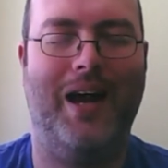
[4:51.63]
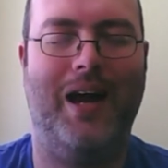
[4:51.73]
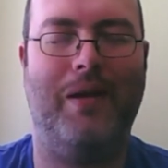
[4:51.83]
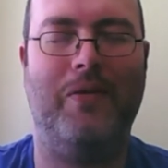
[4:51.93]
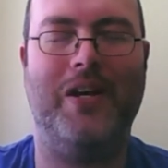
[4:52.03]

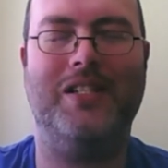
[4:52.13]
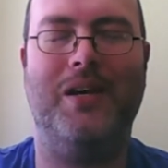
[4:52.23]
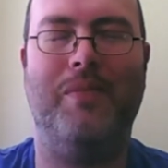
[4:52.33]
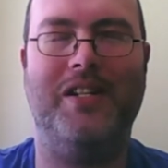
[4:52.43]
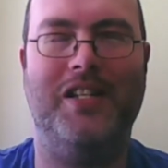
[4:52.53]
I am
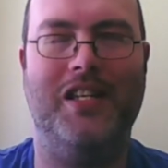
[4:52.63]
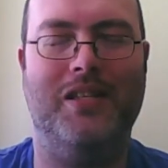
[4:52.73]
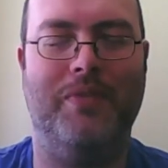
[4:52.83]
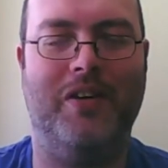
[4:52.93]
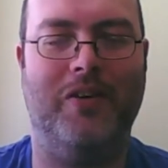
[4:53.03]
gritting my
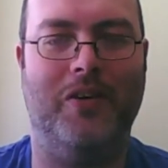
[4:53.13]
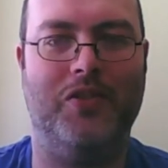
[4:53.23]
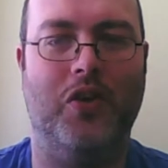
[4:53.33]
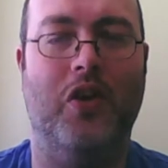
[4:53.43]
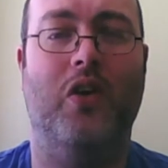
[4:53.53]
teeth
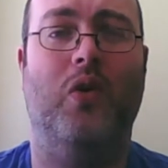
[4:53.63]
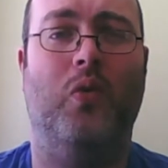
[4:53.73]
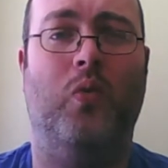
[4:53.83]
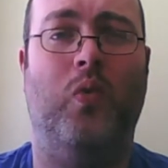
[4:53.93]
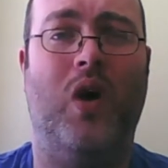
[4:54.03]
because
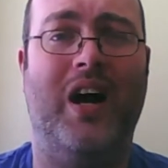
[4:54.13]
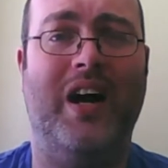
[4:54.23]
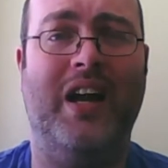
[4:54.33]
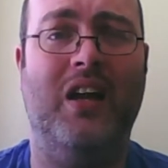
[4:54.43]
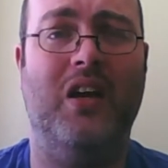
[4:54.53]

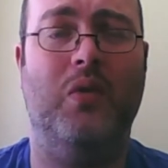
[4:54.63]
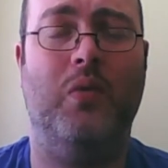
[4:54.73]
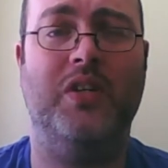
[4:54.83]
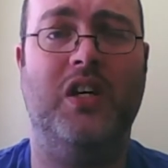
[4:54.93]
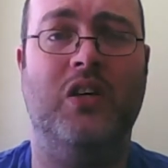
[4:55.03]
why
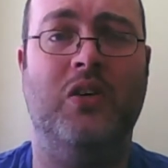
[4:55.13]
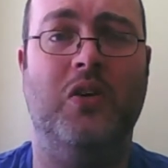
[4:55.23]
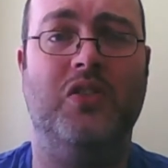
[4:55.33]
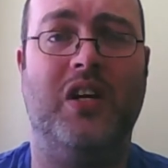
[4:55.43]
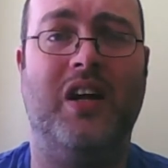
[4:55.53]
would he
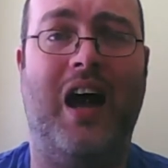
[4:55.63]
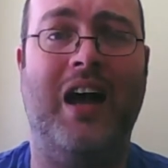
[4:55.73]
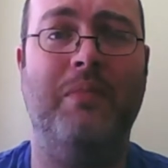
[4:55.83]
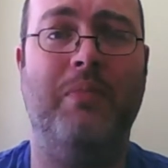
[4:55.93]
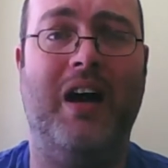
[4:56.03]
use an
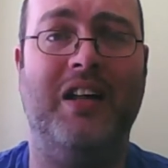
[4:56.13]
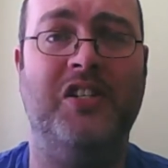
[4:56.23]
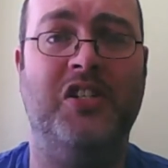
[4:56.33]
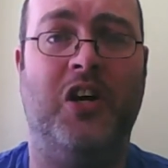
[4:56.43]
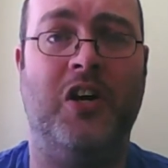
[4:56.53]

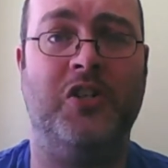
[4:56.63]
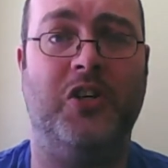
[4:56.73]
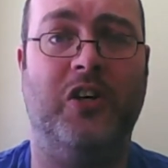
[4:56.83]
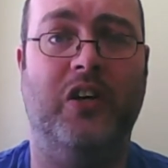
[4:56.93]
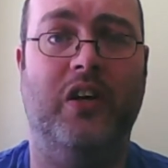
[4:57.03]
iPad
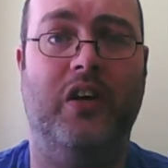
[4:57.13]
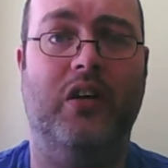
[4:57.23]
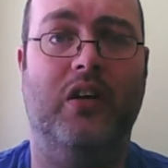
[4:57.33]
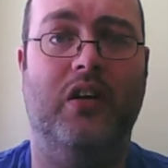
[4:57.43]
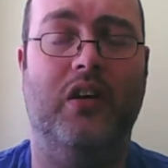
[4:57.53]
charger?
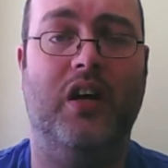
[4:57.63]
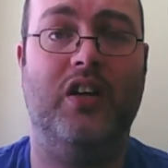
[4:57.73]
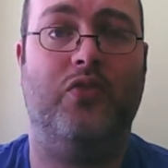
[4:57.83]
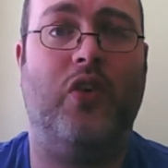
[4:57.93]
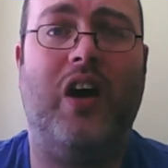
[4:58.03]

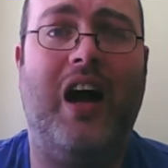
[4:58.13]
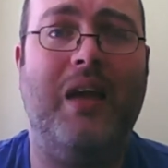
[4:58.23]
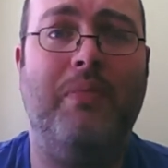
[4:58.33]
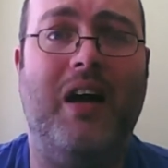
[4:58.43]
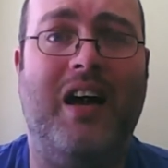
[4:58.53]
It's for
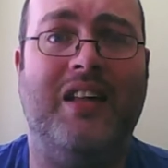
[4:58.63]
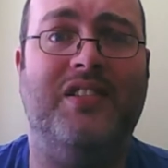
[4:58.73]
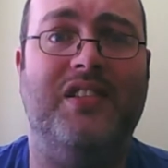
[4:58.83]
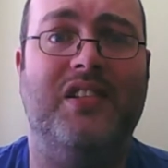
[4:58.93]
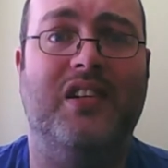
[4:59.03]

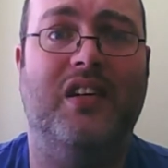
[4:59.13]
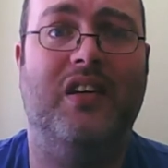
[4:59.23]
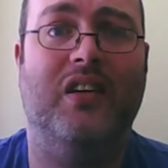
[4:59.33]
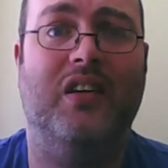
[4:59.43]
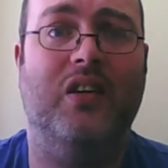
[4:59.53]
iPads.
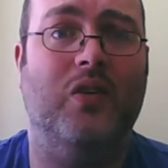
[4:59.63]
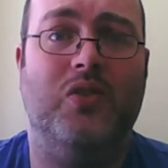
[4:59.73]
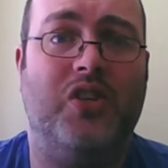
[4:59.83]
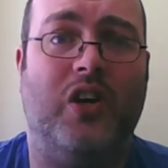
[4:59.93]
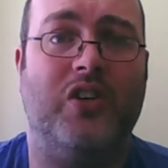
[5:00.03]
You
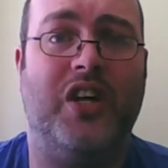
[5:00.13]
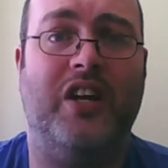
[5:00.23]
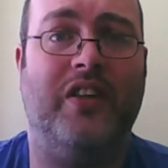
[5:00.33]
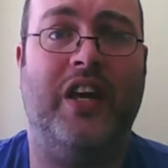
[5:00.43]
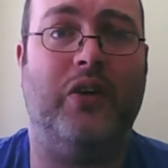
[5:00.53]
don't charge
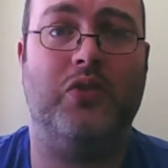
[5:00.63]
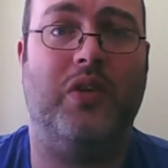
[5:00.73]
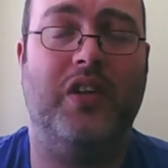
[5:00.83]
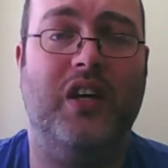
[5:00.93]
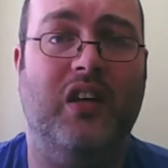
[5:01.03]
anything else
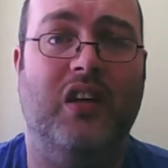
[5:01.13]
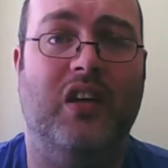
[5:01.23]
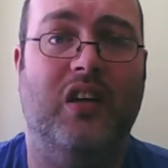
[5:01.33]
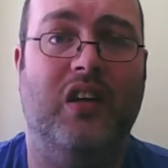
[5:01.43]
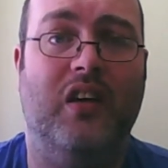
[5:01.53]
with it.
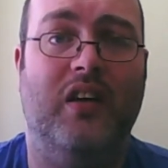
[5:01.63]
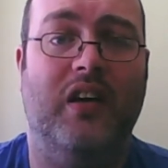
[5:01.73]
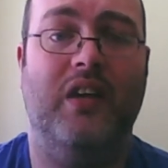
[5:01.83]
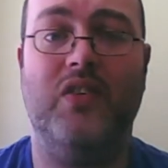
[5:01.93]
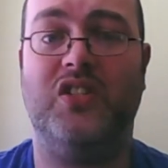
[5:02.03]

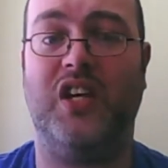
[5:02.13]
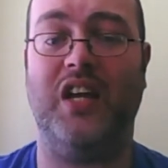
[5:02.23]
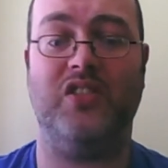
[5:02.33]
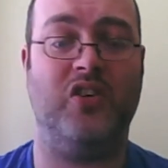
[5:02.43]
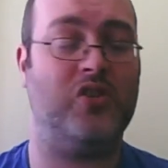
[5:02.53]
It even
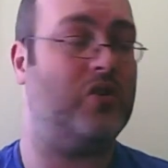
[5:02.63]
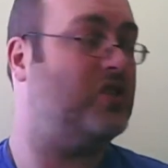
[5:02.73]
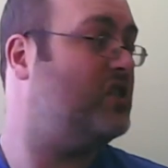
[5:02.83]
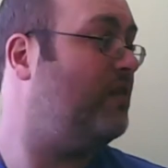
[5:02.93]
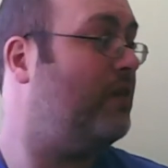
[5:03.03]
says in
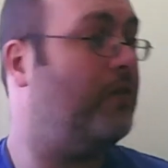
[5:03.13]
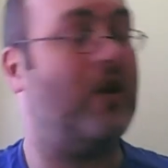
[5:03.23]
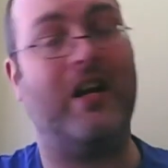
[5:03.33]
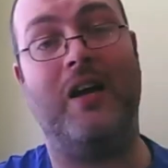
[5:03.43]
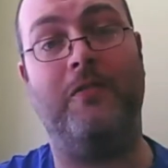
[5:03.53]
instructions, even if you've got an